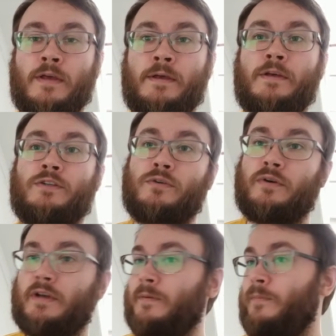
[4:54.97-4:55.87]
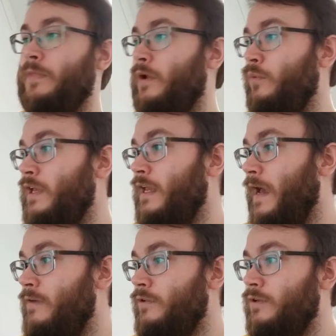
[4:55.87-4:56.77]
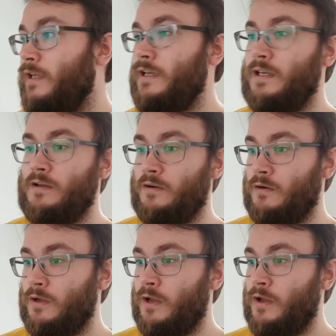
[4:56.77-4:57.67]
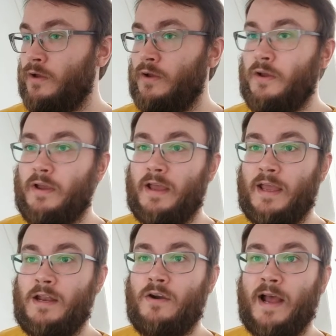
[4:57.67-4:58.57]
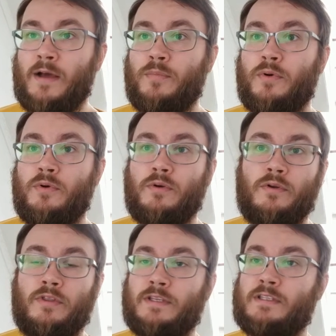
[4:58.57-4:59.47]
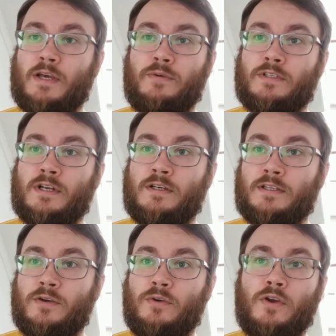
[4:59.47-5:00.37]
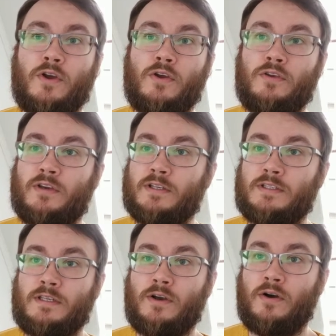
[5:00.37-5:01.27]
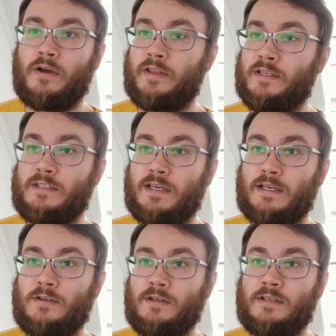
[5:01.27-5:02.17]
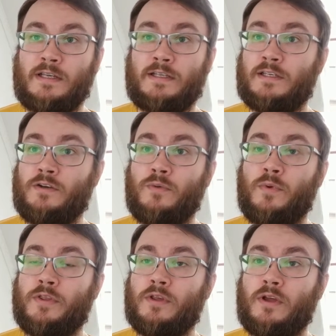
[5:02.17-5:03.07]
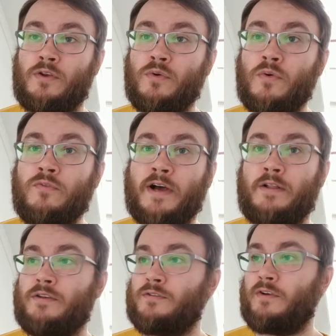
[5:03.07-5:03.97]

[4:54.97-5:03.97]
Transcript: So we can have a look in here. In our app, this is how it starts out. you can see this dict here with no values for